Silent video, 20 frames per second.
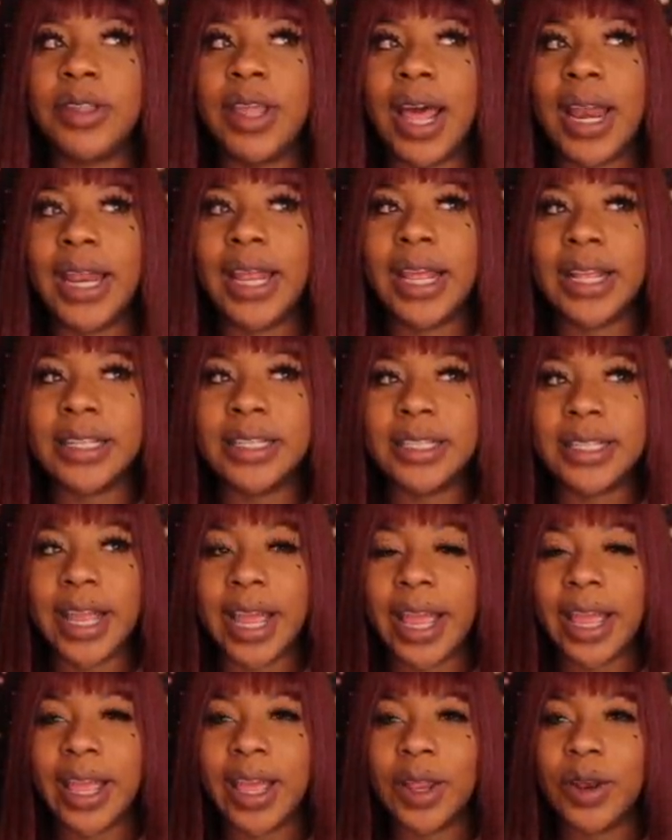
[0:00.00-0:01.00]
that it can
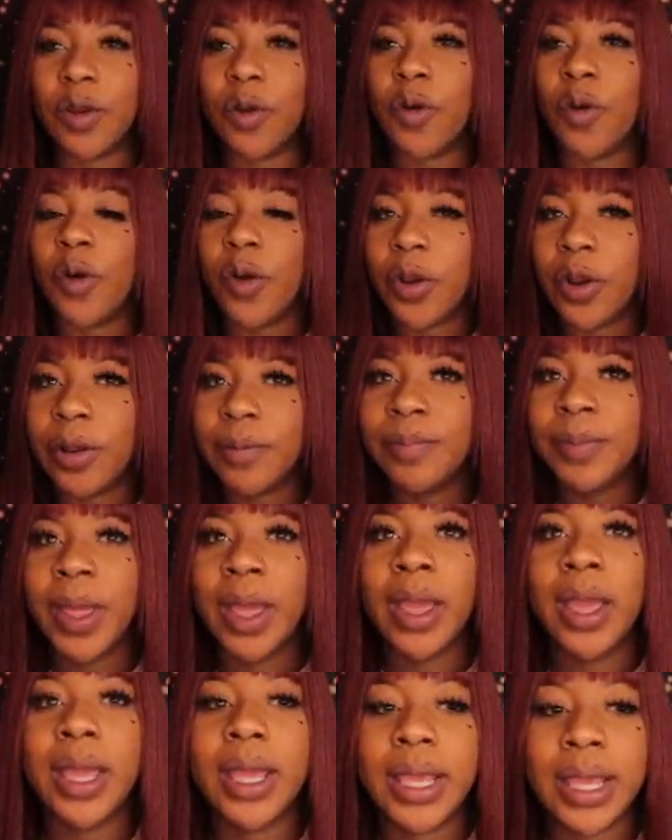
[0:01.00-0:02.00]
stay in, or
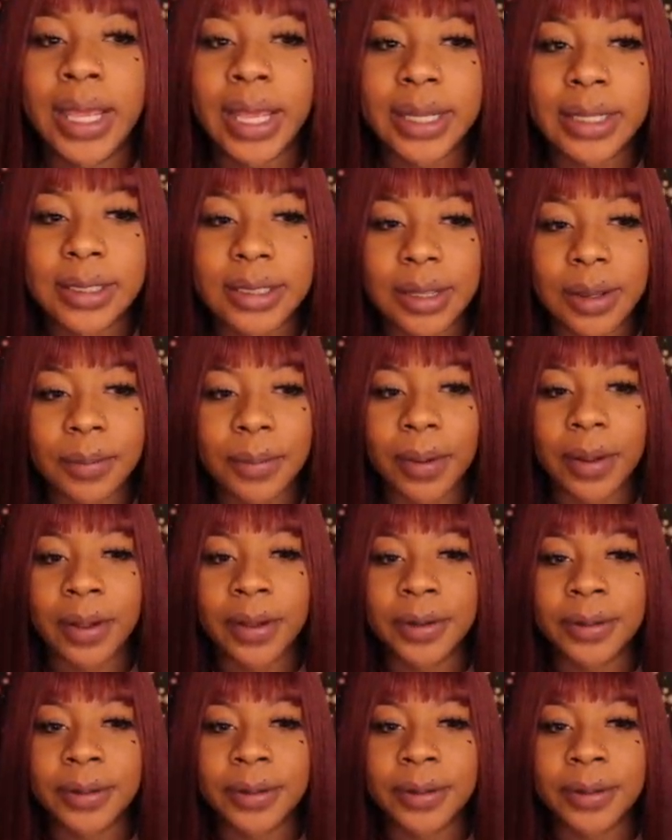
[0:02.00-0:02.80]
get some